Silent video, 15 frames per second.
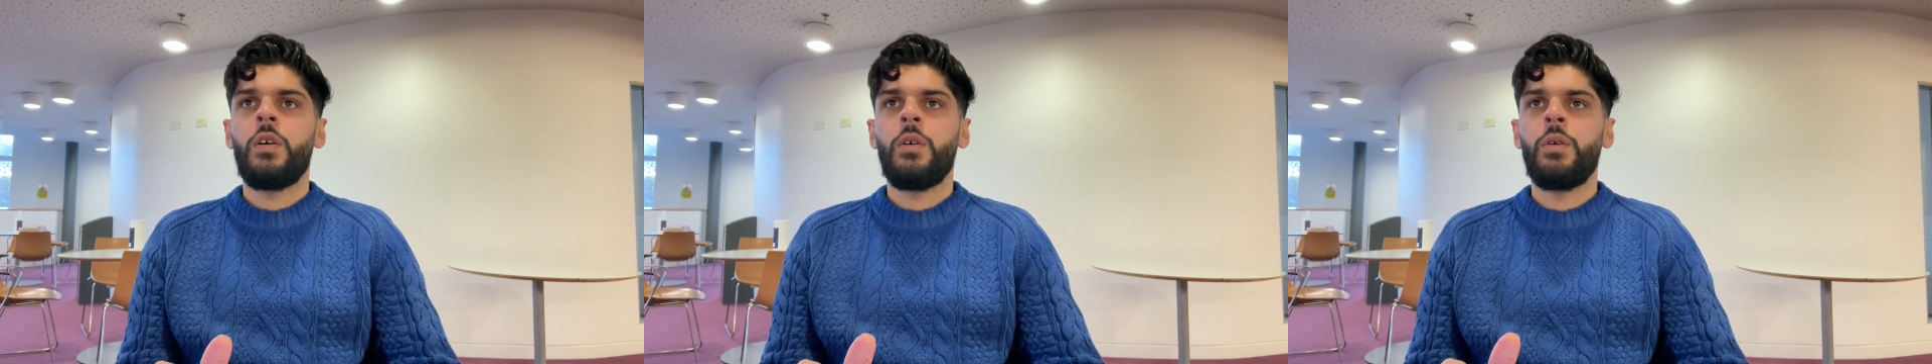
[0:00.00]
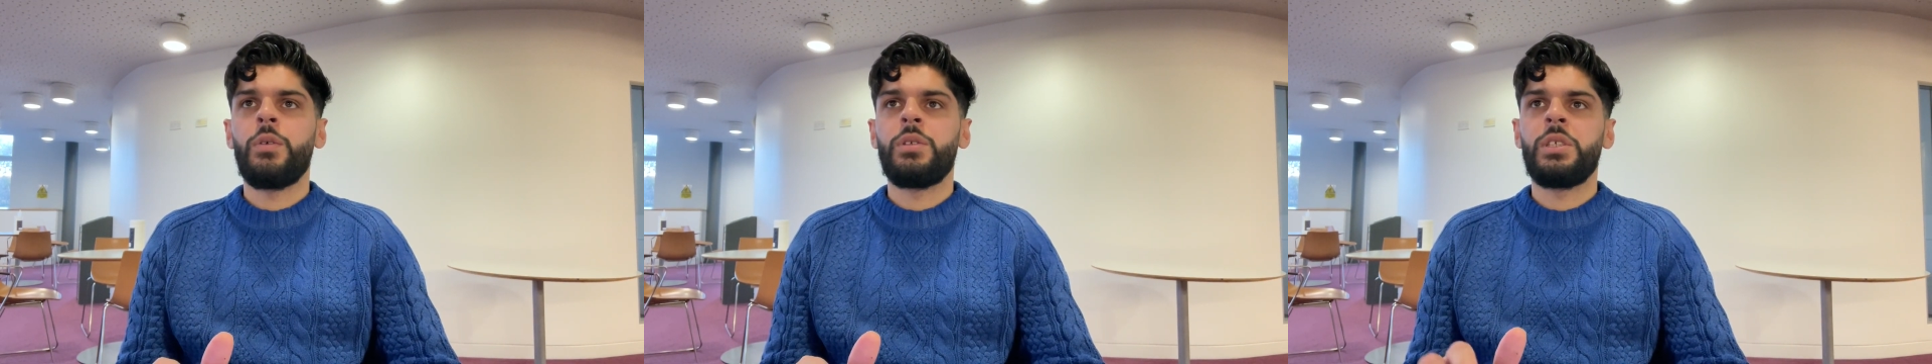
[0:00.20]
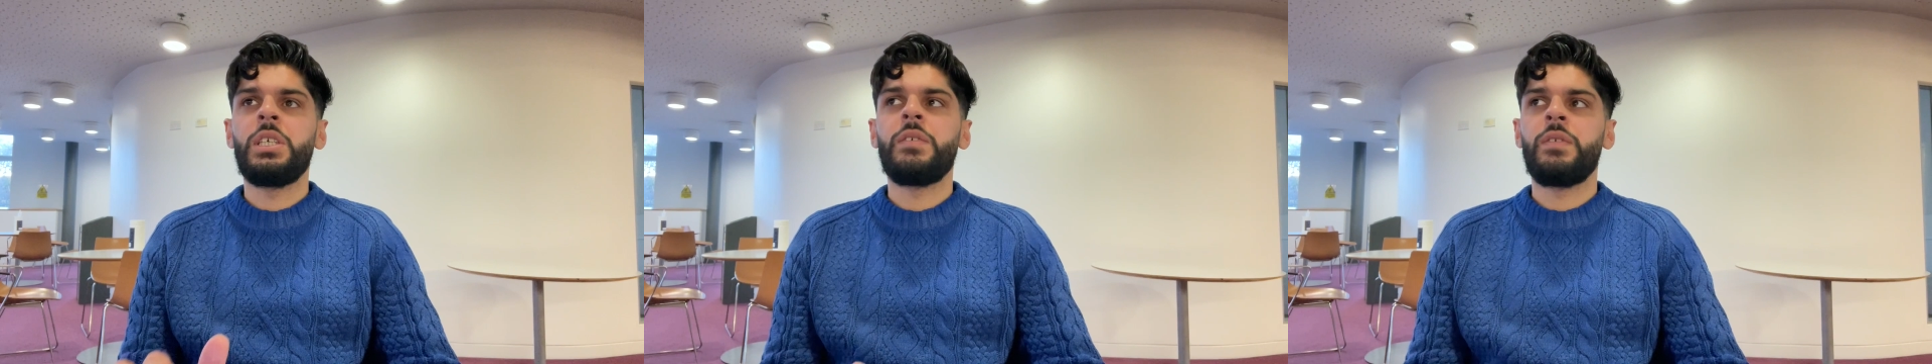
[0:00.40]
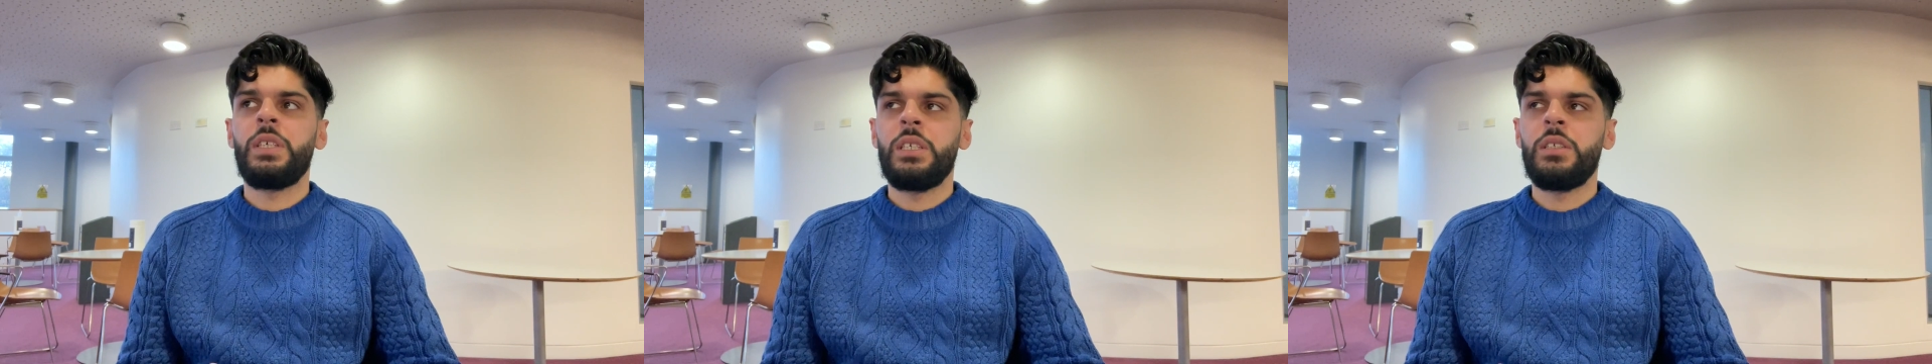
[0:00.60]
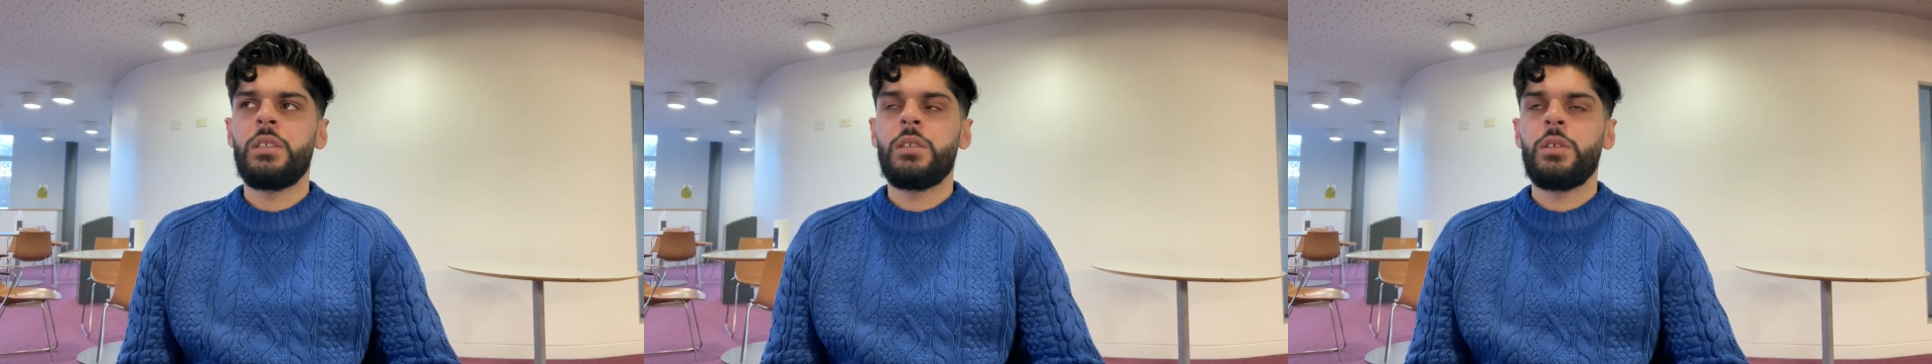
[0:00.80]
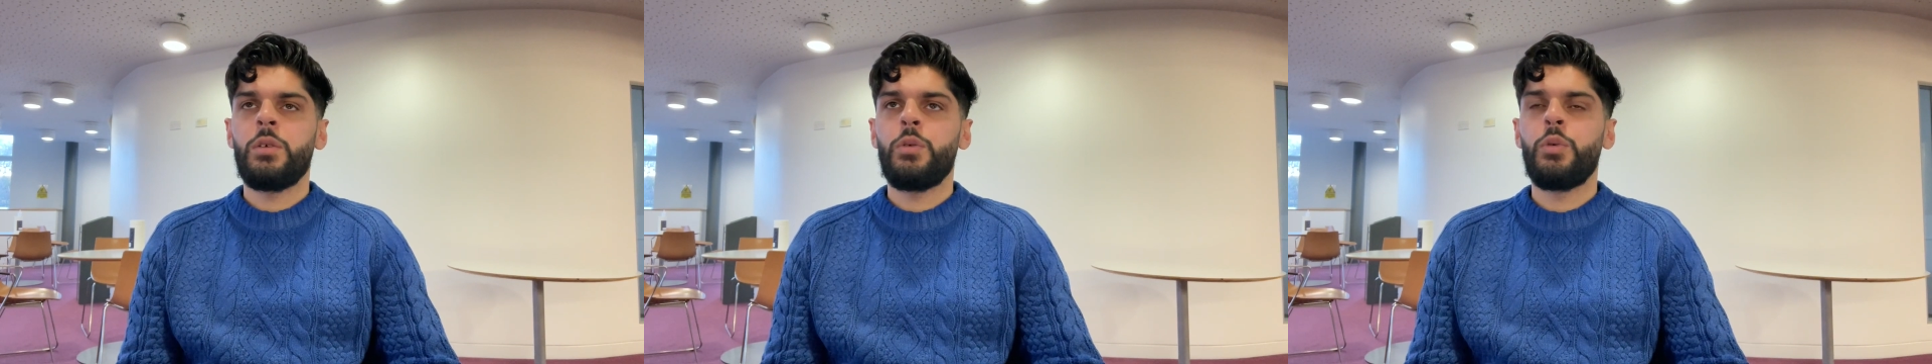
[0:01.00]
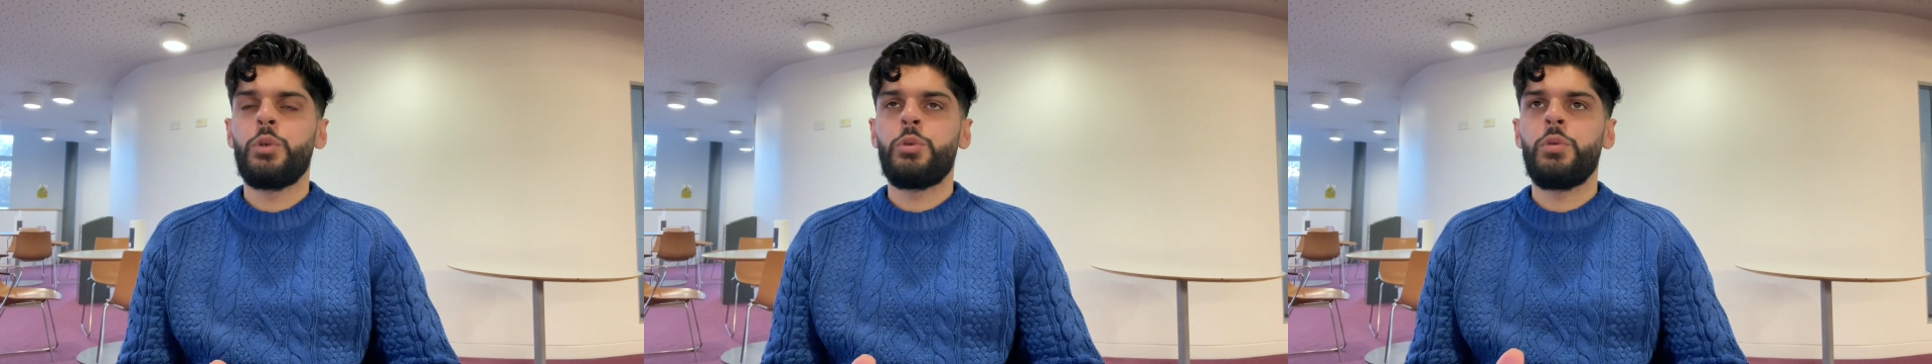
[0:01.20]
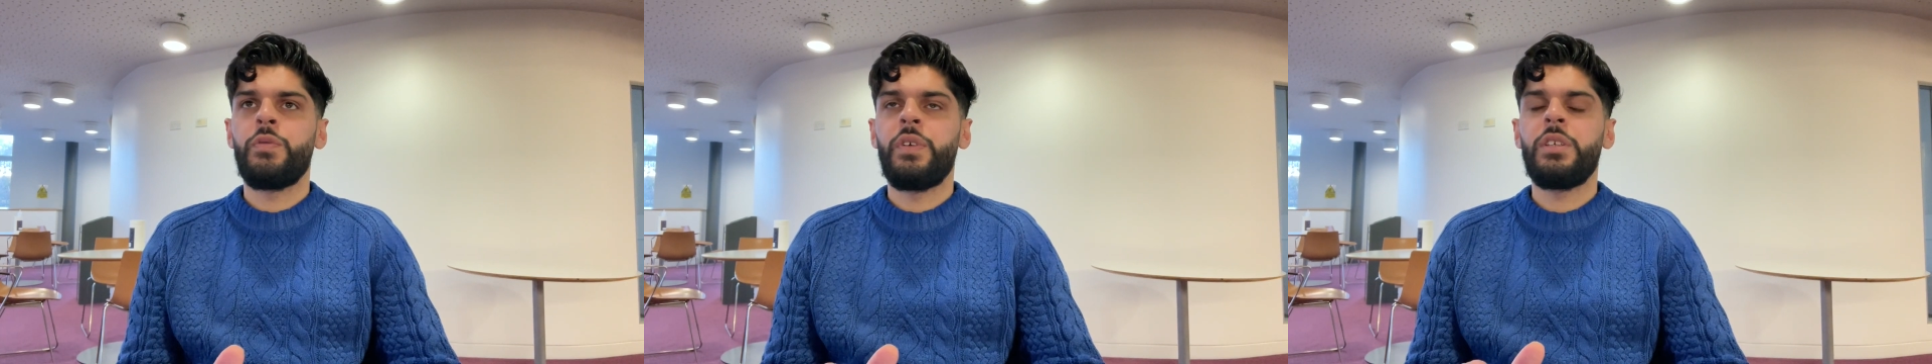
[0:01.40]
on CVs or
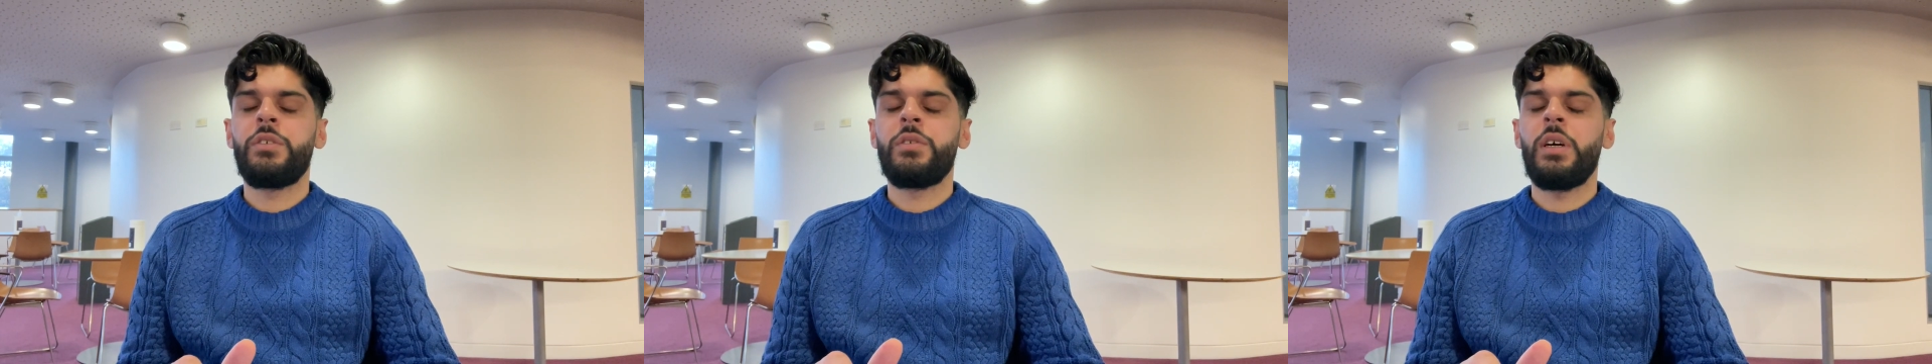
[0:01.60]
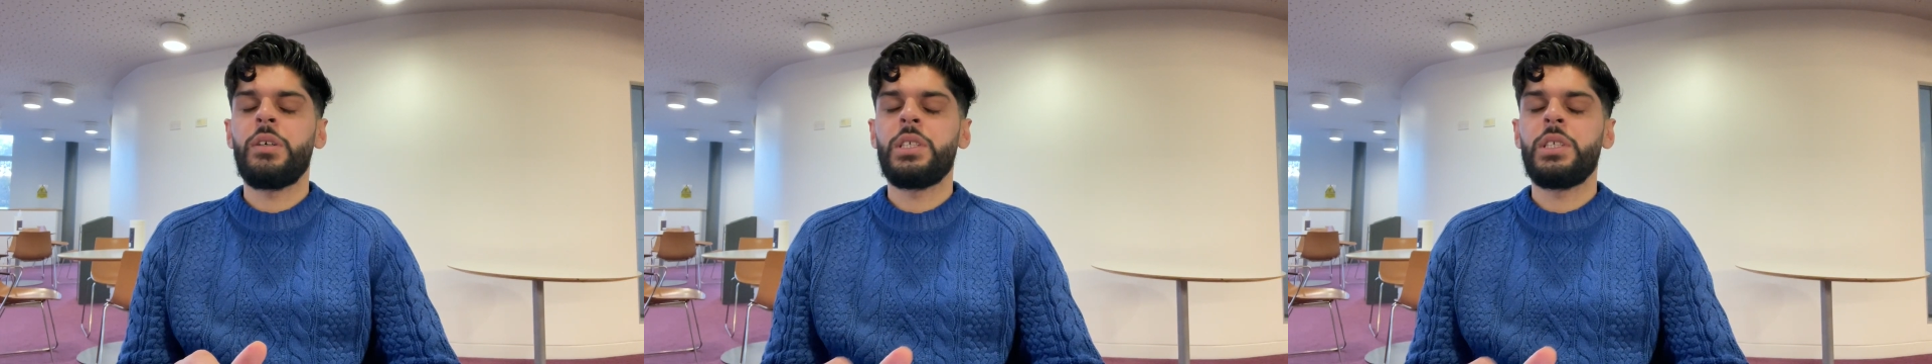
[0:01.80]
to filter out